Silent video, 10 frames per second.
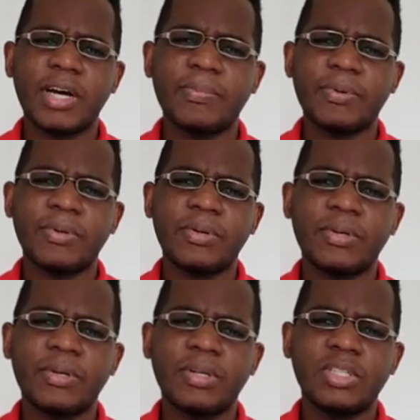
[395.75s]
up.
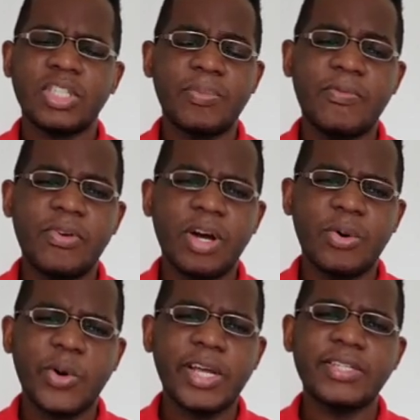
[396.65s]
Some of you are
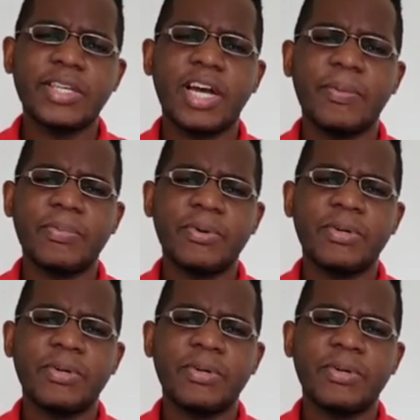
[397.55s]
rising up.